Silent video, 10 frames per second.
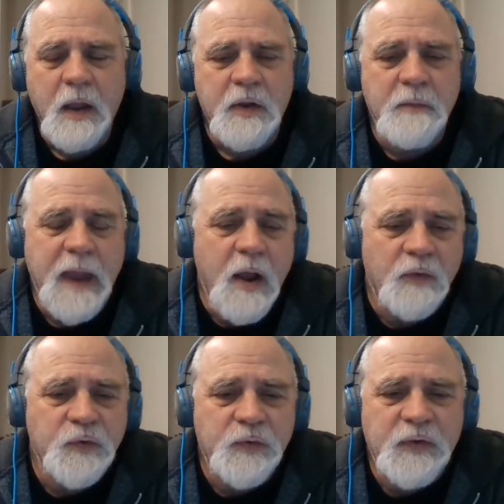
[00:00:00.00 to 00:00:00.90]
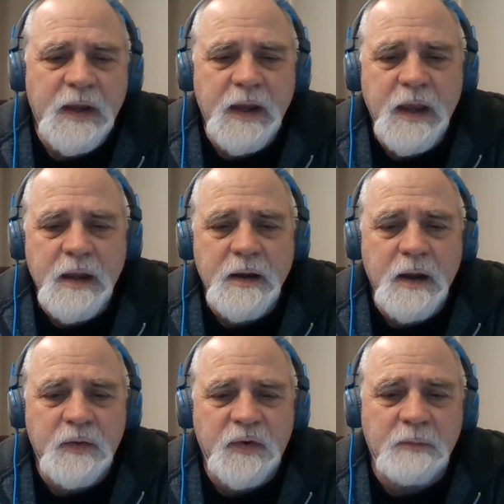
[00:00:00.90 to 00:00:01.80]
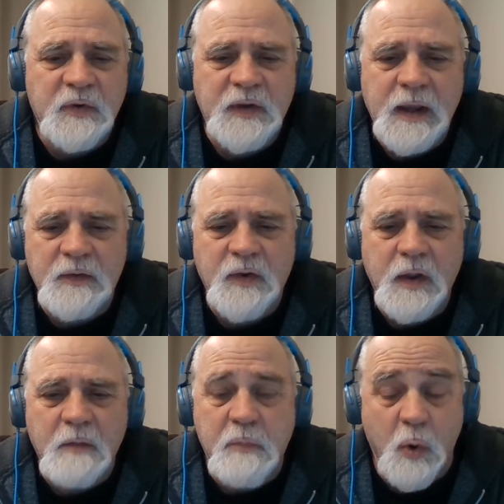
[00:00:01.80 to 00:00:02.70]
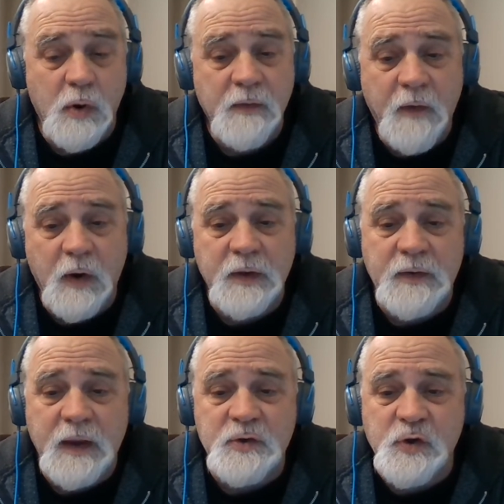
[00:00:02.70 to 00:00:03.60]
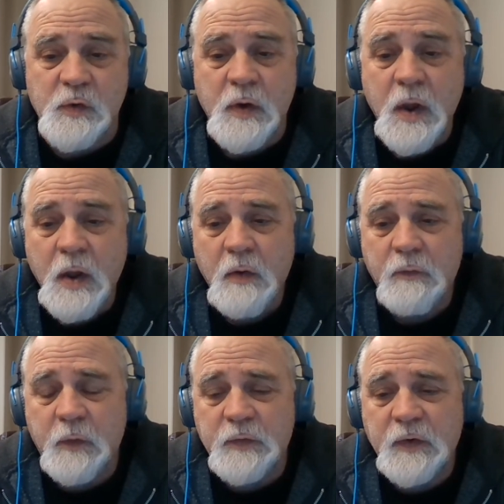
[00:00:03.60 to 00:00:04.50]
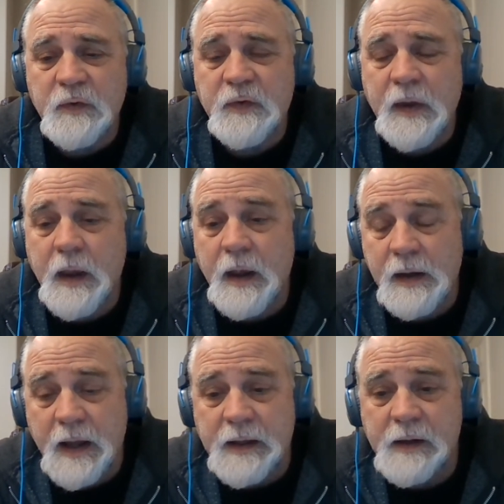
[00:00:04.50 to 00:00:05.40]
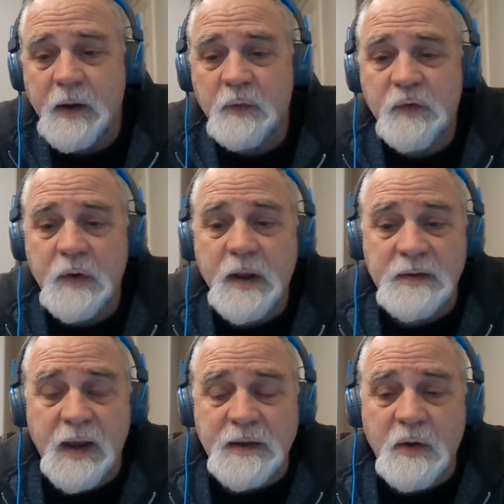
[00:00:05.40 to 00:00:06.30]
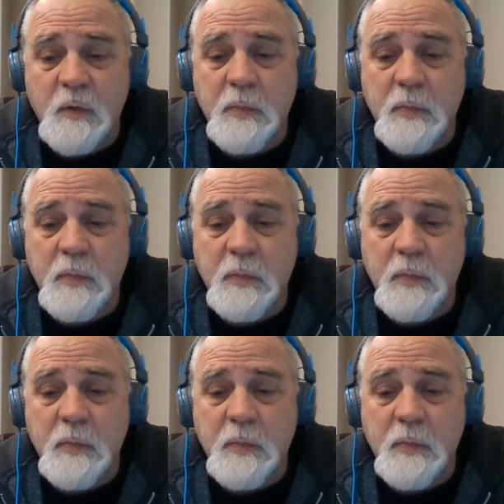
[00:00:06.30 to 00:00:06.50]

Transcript: You may also see in some states a board of architecture versus, like in Arizona, a technical